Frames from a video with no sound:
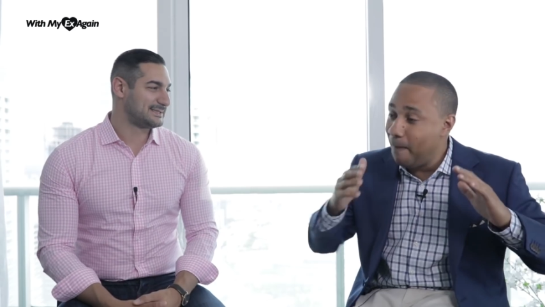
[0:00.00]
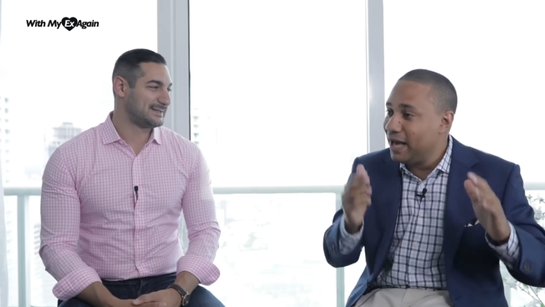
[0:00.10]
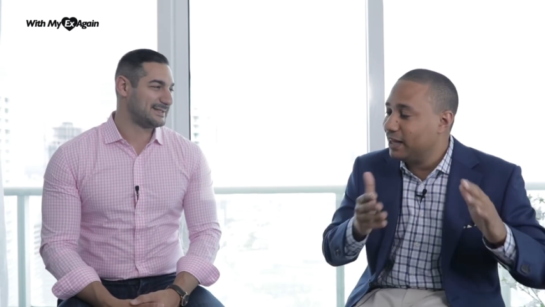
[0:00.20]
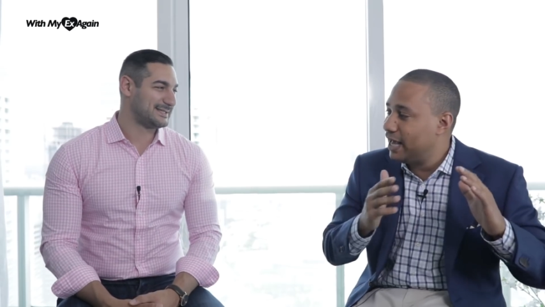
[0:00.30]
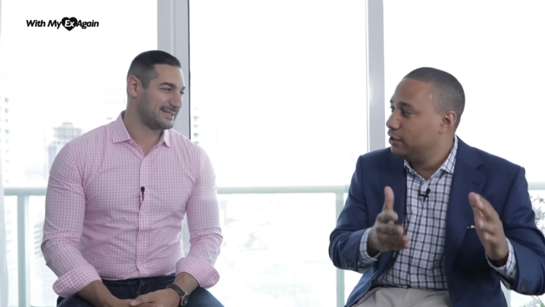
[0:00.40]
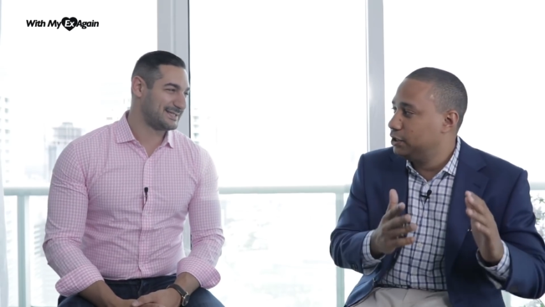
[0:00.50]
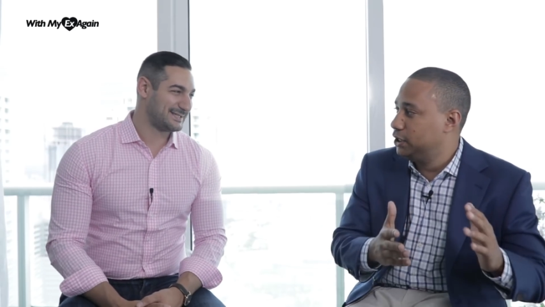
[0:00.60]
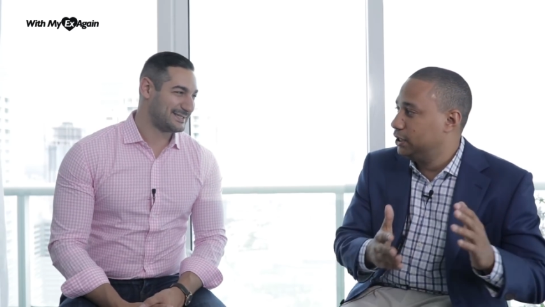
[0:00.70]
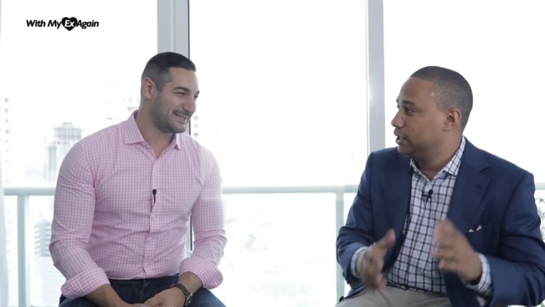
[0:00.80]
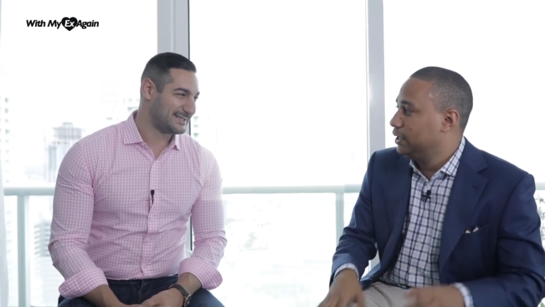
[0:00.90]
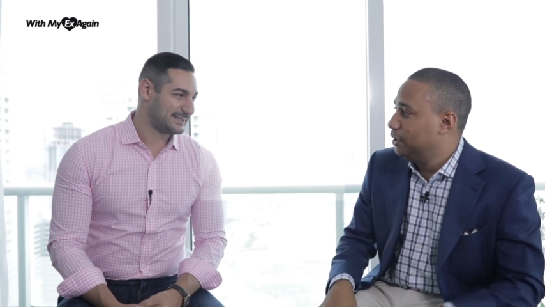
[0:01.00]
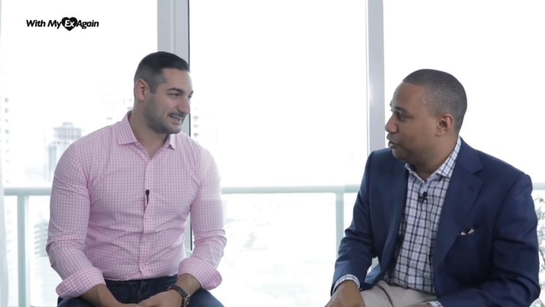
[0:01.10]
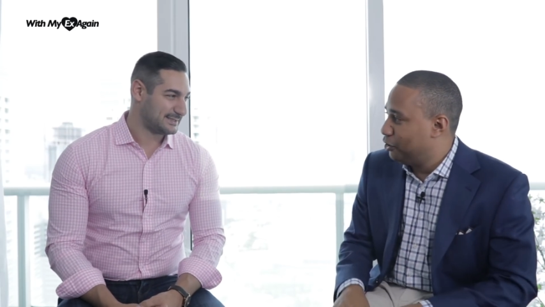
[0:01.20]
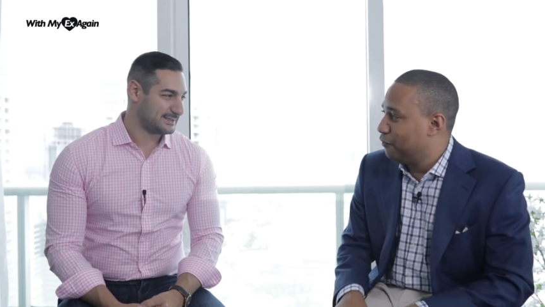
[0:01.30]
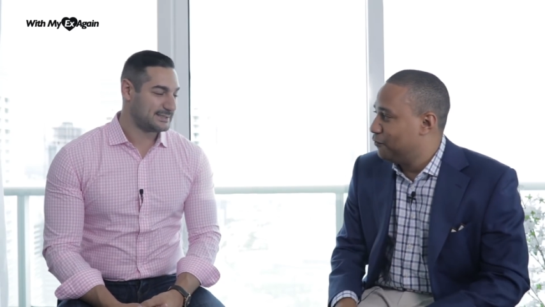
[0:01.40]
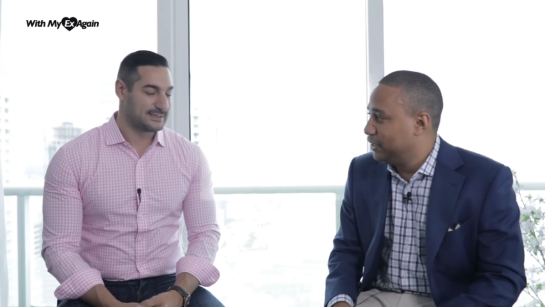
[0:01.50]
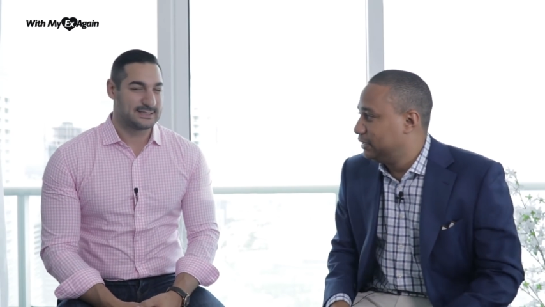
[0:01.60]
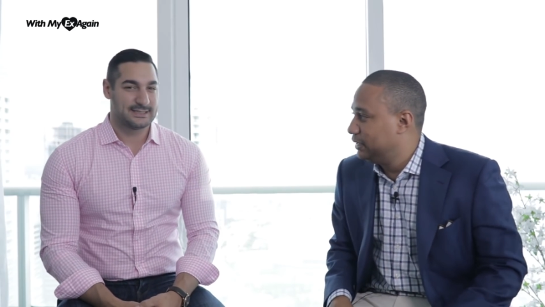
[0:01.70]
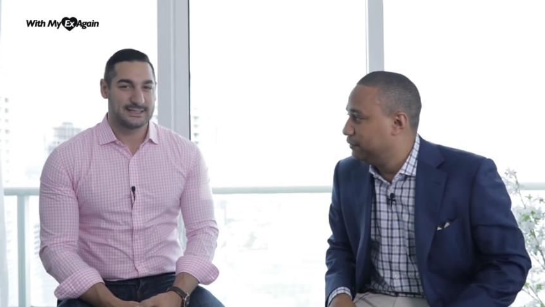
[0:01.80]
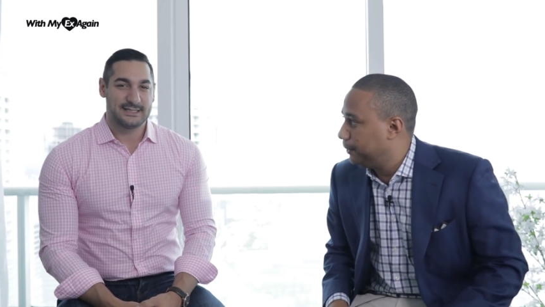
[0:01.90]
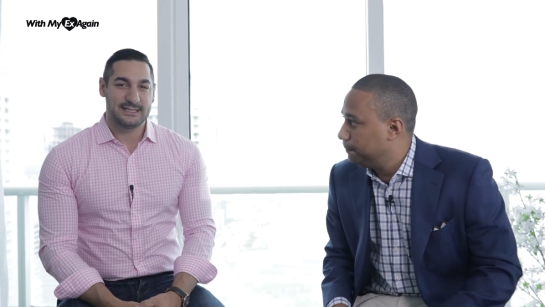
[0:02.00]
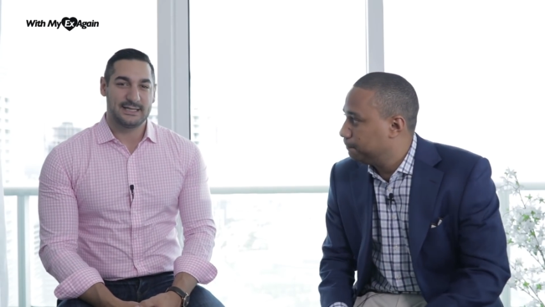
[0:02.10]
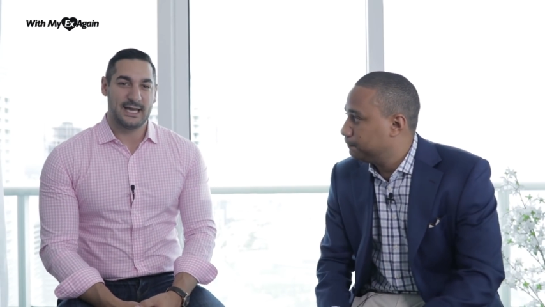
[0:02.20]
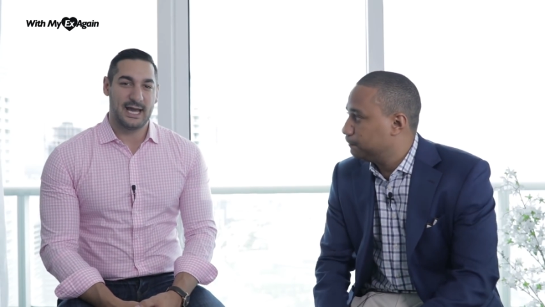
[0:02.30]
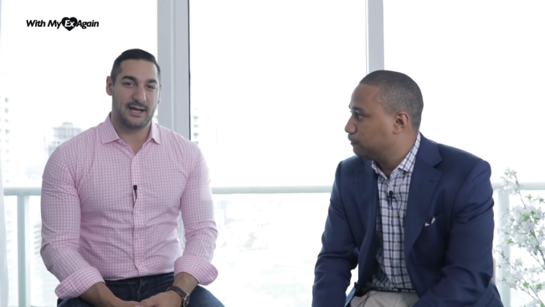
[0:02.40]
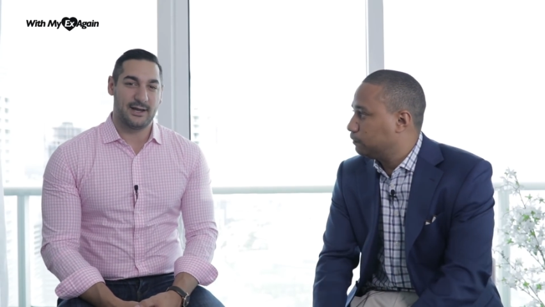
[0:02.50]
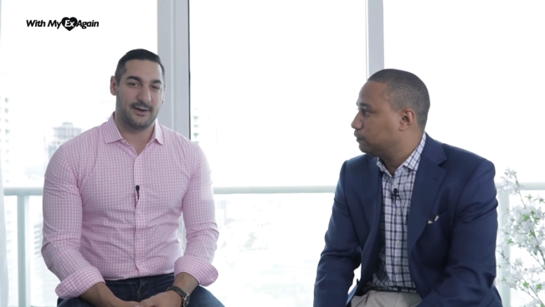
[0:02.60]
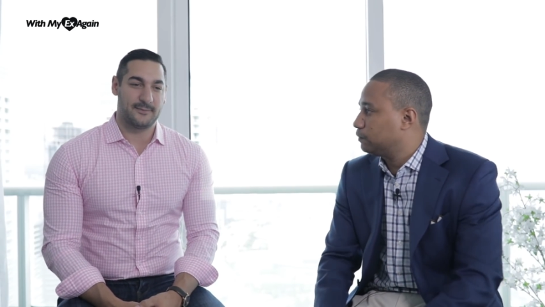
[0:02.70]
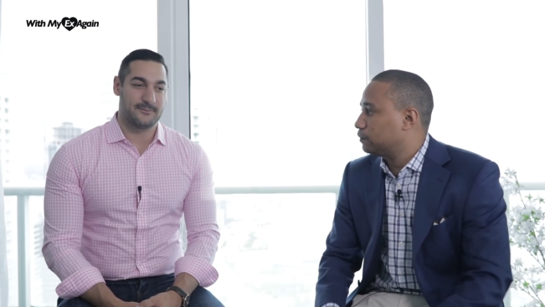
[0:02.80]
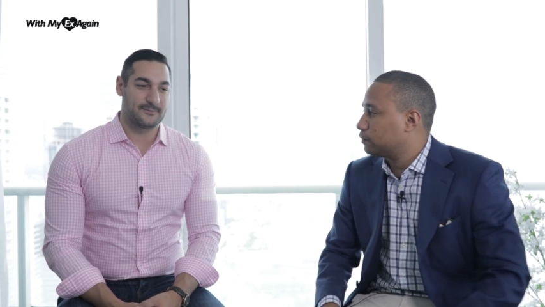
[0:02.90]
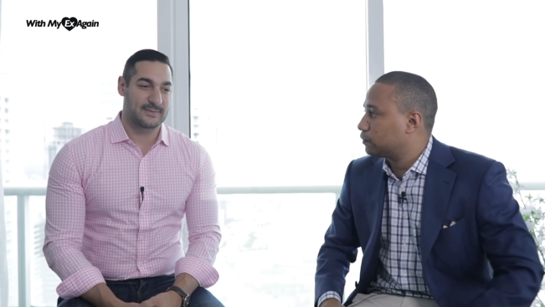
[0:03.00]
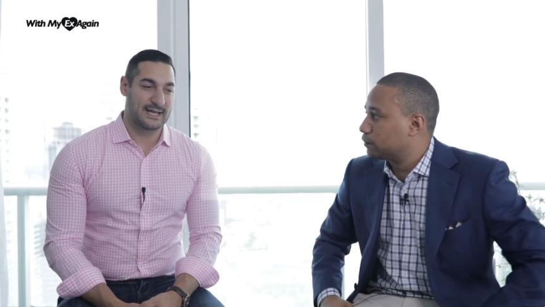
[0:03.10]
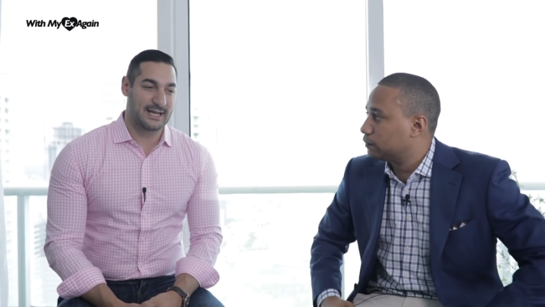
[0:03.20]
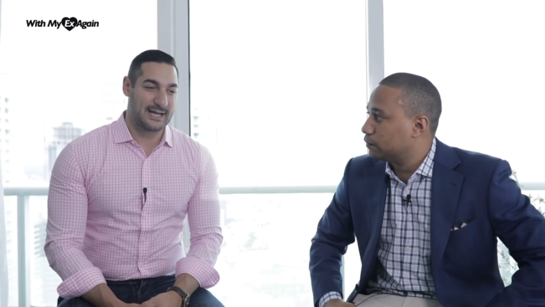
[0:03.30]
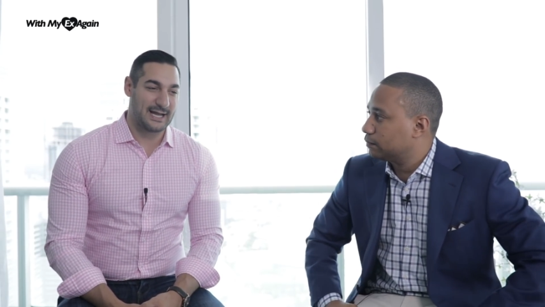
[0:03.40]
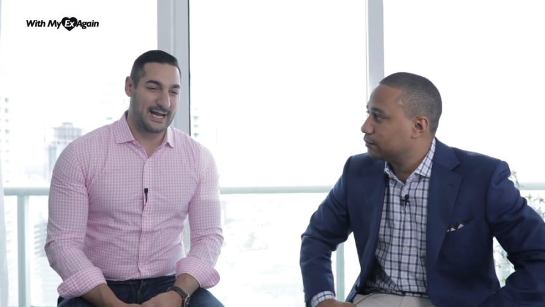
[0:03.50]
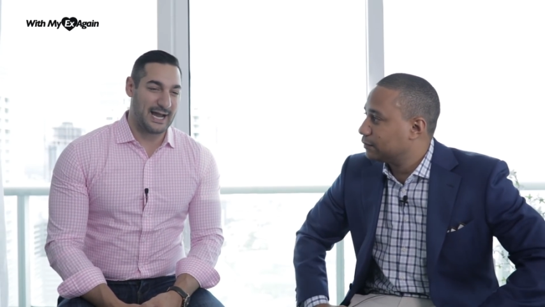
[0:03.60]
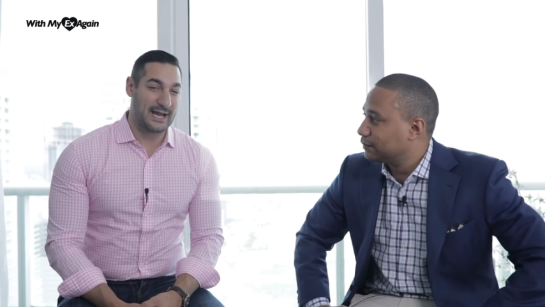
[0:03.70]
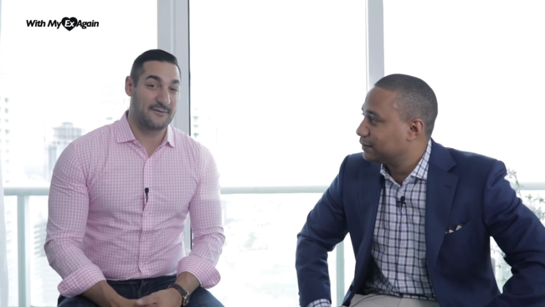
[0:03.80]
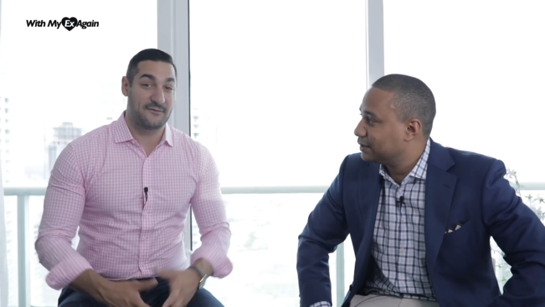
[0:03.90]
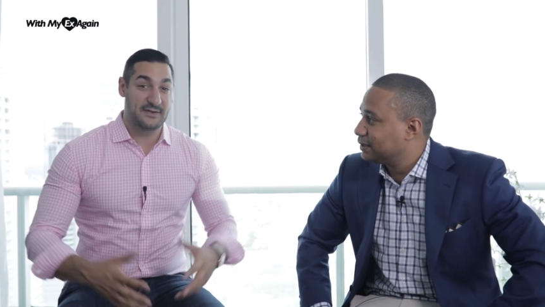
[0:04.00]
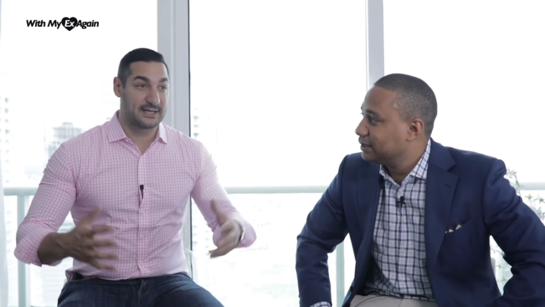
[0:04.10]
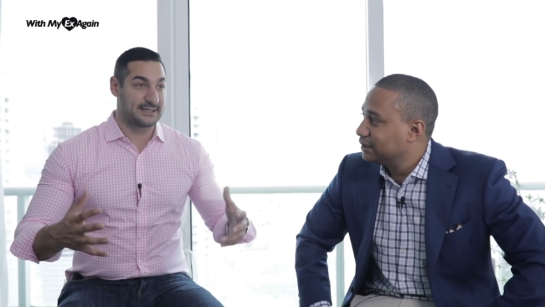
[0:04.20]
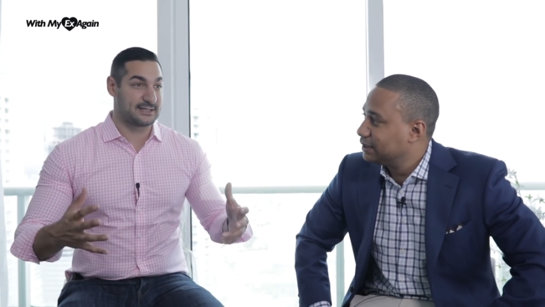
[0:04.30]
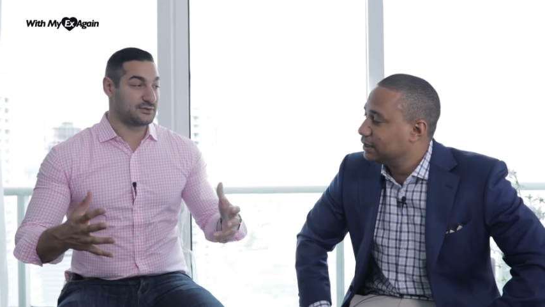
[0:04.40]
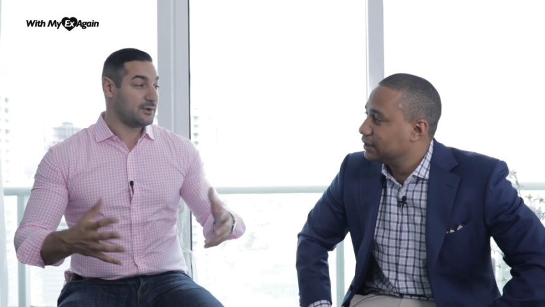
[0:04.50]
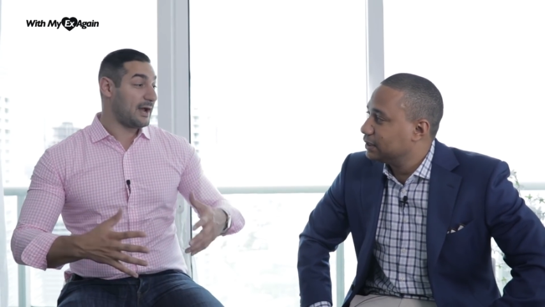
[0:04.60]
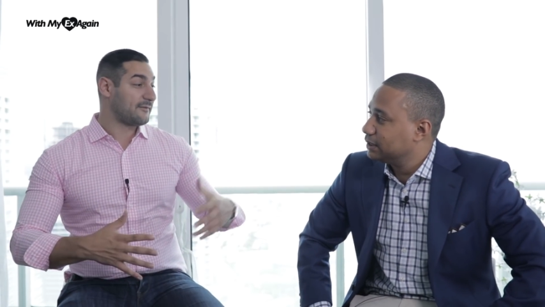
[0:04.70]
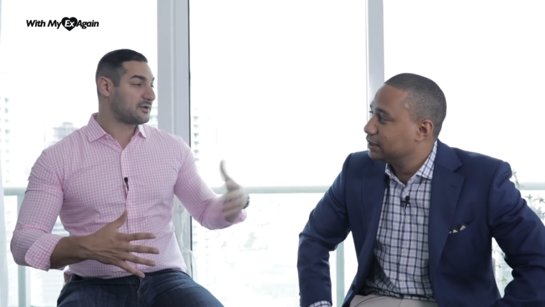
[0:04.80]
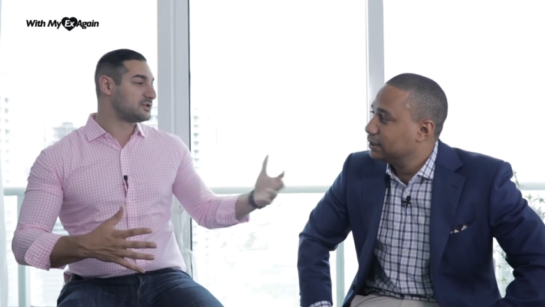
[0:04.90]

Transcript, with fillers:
Speaker 1: male energy on Love Advice TV.
Speaker 2: Yeah, I feel that, you know, I've